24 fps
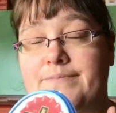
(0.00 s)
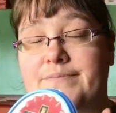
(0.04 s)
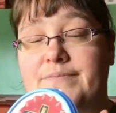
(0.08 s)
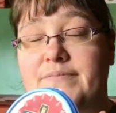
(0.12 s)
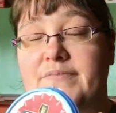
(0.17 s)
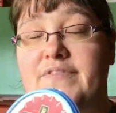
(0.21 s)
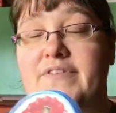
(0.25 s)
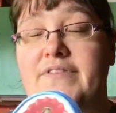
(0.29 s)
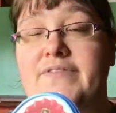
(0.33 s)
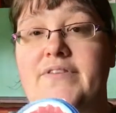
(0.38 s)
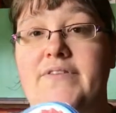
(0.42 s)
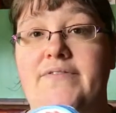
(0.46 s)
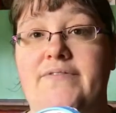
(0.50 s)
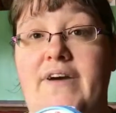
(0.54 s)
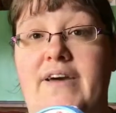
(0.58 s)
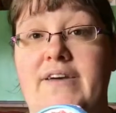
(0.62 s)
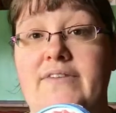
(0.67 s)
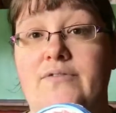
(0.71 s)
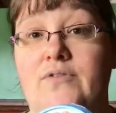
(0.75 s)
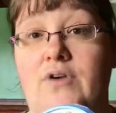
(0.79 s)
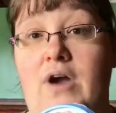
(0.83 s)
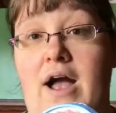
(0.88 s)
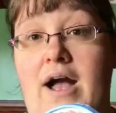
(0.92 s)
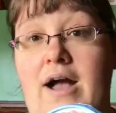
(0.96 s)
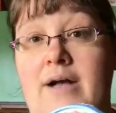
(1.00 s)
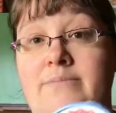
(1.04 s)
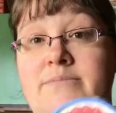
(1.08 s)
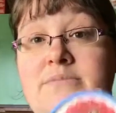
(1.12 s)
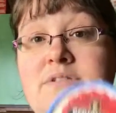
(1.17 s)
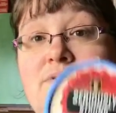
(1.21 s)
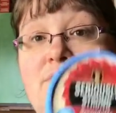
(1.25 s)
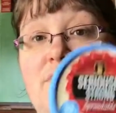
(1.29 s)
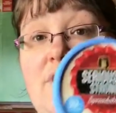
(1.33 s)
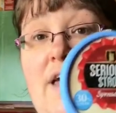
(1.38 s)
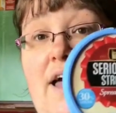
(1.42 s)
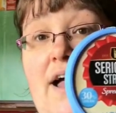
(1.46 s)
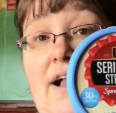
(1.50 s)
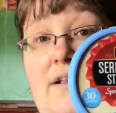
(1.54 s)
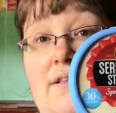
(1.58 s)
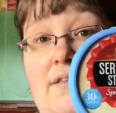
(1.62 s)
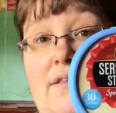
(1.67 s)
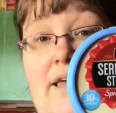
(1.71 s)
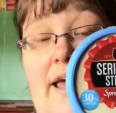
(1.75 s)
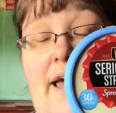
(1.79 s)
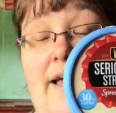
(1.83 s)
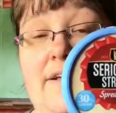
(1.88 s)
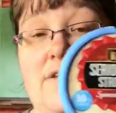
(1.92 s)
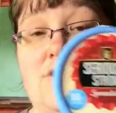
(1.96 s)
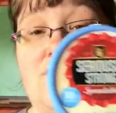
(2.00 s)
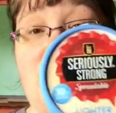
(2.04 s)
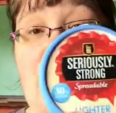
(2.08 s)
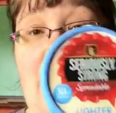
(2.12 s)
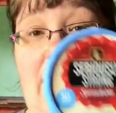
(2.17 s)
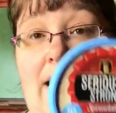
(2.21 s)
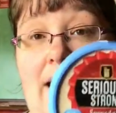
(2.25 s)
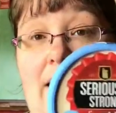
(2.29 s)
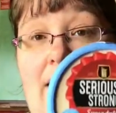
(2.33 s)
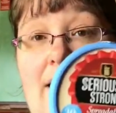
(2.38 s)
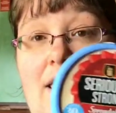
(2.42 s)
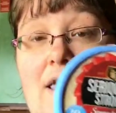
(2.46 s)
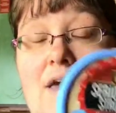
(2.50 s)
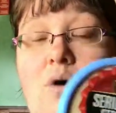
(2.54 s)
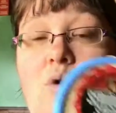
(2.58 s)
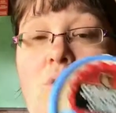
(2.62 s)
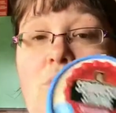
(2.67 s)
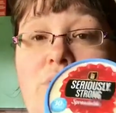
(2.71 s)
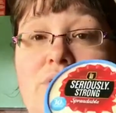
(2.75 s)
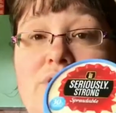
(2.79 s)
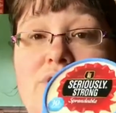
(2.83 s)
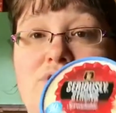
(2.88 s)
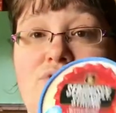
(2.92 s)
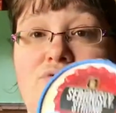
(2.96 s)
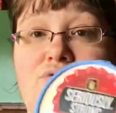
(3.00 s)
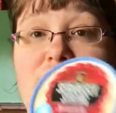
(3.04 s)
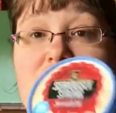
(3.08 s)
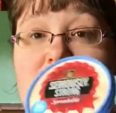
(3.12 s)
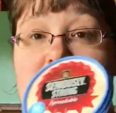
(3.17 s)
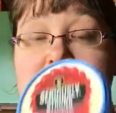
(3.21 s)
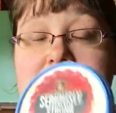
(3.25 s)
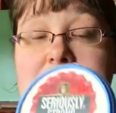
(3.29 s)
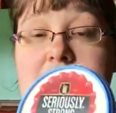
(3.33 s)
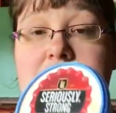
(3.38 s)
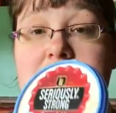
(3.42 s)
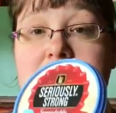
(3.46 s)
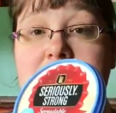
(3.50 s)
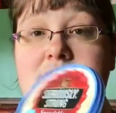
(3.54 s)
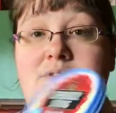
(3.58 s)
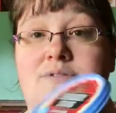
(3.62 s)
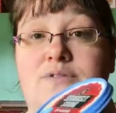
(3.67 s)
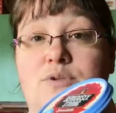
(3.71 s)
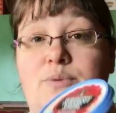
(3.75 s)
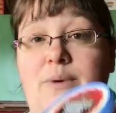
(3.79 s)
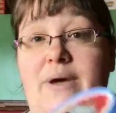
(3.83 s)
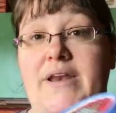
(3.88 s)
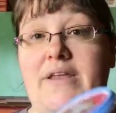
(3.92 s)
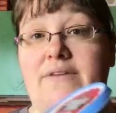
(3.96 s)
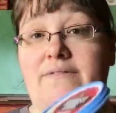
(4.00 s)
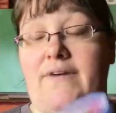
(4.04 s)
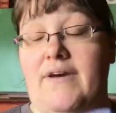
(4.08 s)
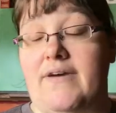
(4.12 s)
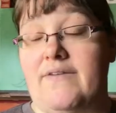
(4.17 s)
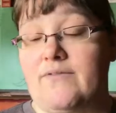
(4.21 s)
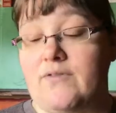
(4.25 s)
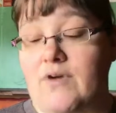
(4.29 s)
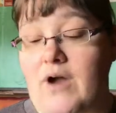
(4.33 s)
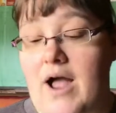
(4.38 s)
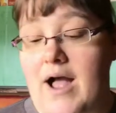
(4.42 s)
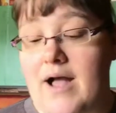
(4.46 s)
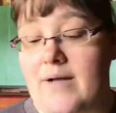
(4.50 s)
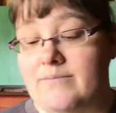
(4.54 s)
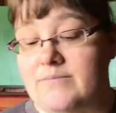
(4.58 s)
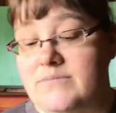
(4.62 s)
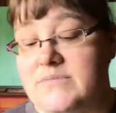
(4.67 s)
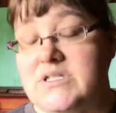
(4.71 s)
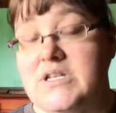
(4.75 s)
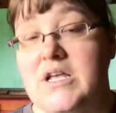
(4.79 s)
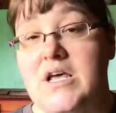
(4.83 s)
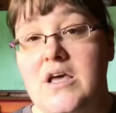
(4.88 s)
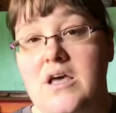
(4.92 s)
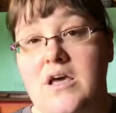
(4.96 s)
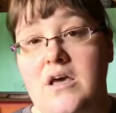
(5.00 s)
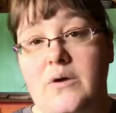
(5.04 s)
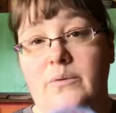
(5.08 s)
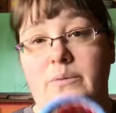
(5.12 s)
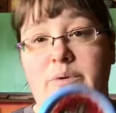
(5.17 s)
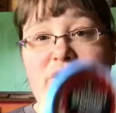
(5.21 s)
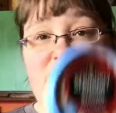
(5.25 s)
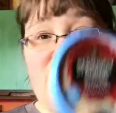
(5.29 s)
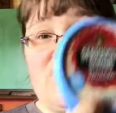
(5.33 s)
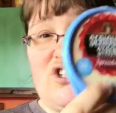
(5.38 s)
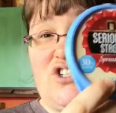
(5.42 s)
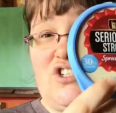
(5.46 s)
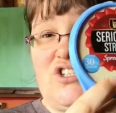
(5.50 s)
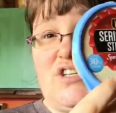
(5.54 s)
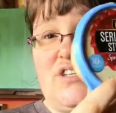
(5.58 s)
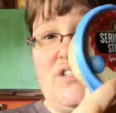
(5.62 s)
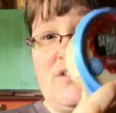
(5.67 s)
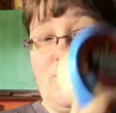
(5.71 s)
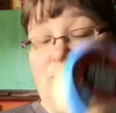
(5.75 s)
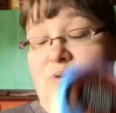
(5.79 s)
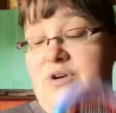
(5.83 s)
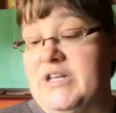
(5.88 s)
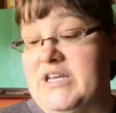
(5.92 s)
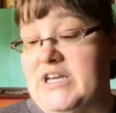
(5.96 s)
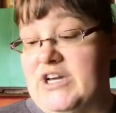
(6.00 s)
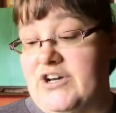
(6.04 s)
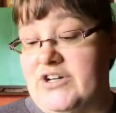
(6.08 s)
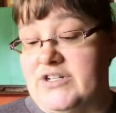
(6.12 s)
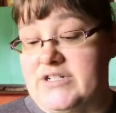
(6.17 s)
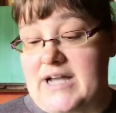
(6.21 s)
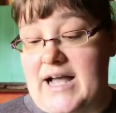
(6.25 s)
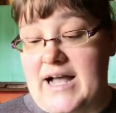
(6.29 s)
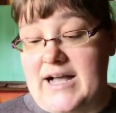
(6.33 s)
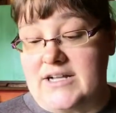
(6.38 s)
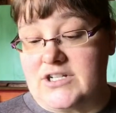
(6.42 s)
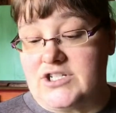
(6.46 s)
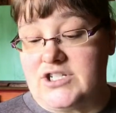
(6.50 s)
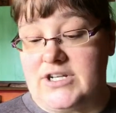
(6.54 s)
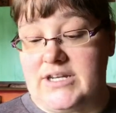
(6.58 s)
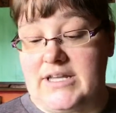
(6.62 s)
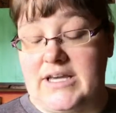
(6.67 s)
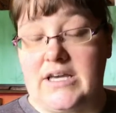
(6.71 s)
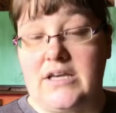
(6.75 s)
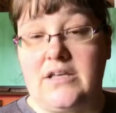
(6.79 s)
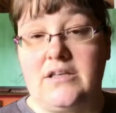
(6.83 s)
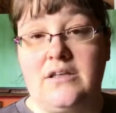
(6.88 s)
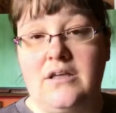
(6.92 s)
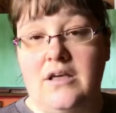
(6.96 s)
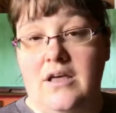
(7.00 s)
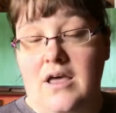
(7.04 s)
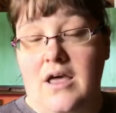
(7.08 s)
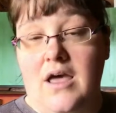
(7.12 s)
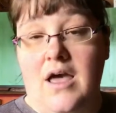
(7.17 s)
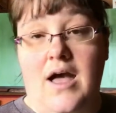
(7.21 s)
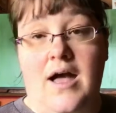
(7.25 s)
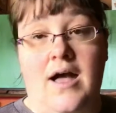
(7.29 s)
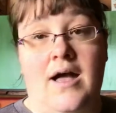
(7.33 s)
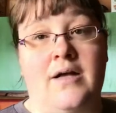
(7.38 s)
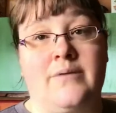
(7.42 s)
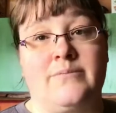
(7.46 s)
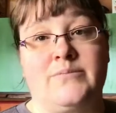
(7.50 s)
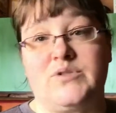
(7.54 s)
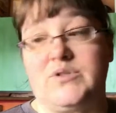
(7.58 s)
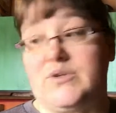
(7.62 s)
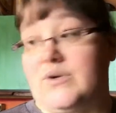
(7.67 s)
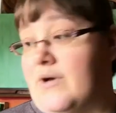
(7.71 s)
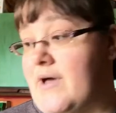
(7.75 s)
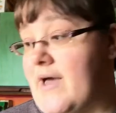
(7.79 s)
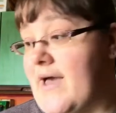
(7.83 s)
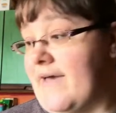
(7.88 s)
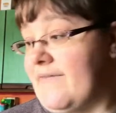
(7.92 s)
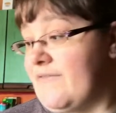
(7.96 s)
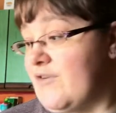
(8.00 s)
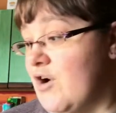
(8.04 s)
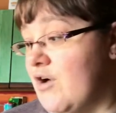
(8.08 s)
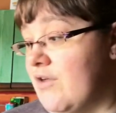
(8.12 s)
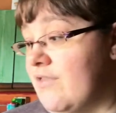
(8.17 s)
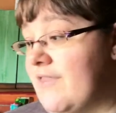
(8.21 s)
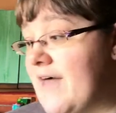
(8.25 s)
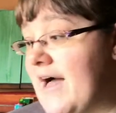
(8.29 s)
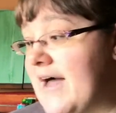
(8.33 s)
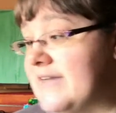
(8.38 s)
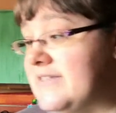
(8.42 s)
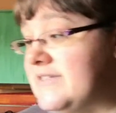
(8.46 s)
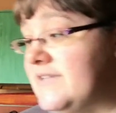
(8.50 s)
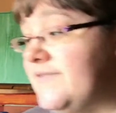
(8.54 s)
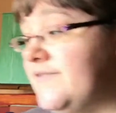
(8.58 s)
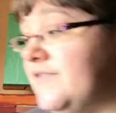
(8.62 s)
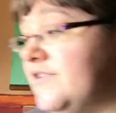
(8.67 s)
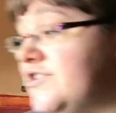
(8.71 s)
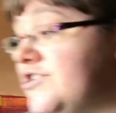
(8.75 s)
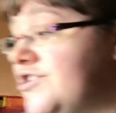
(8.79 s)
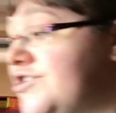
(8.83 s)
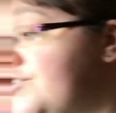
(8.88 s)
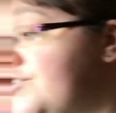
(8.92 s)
55 grams for your healthy extra A, or it's 3 syns for 25 grams, which is pretty good actually. So I've got that different to